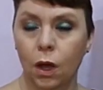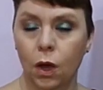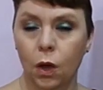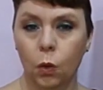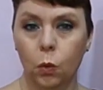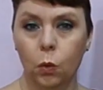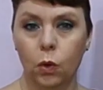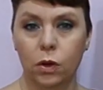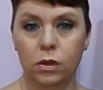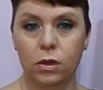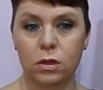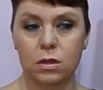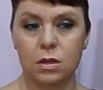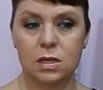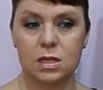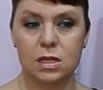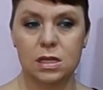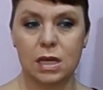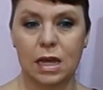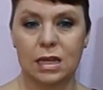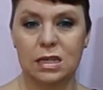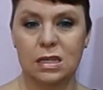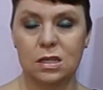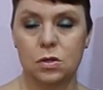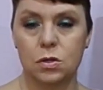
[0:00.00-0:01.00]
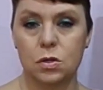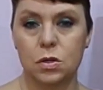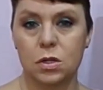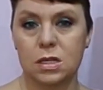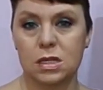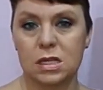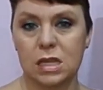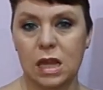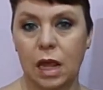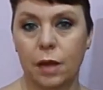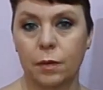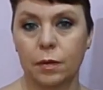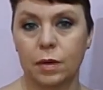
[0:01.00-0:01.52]
whether the sizes are the
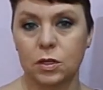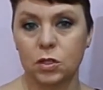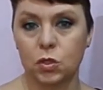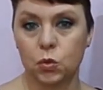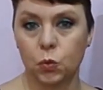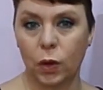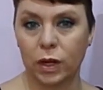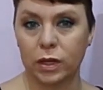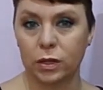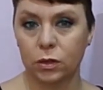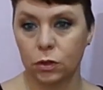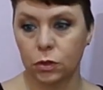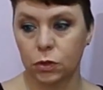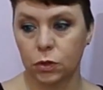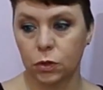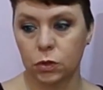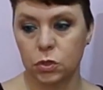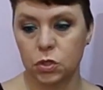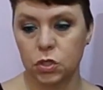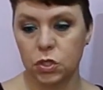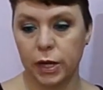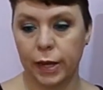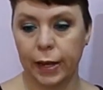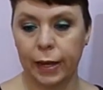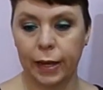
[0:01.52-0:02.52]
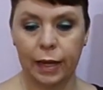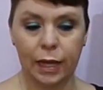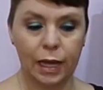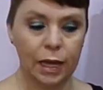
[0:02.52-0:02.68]
same as regular crochet.